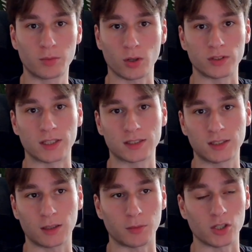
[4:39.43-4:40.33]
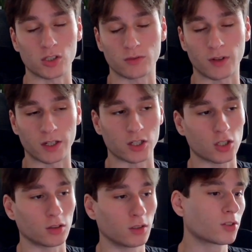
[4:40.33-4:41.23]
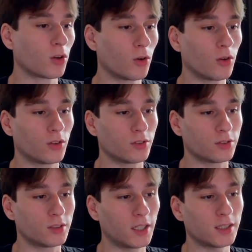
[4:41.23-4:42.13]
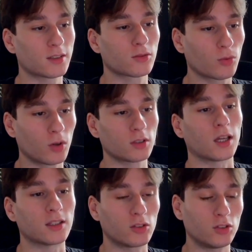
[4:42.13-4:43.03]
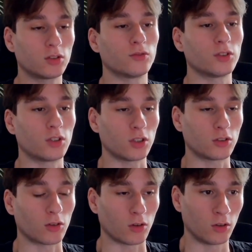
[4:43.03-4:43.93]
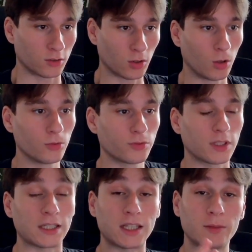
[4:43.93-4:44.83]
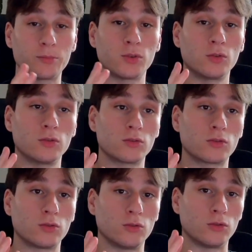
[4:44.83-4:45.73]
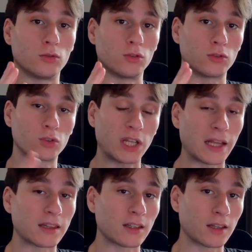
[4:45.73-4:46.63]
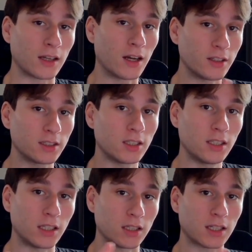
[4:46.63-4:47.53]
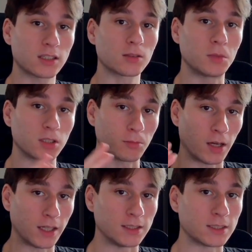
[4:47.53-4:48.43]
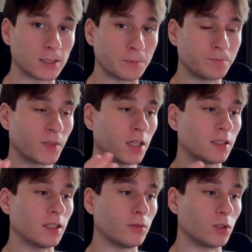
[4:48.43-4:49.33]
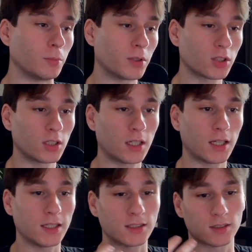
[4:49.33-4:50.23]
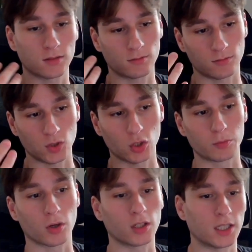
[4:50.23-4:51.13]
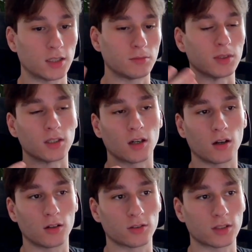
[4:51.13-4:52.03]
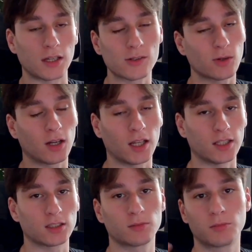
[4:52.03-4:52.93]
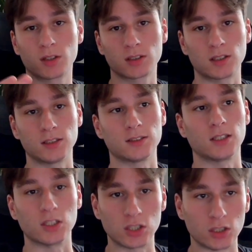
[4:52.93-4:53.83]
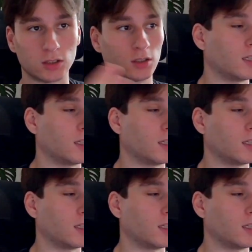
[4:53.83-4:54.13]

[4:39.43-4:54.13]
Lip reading: product images variation. So that's what a 3D configurator solves. It helps you to create clarity in customers' minds. They will personalize your product because everyone likes personalization,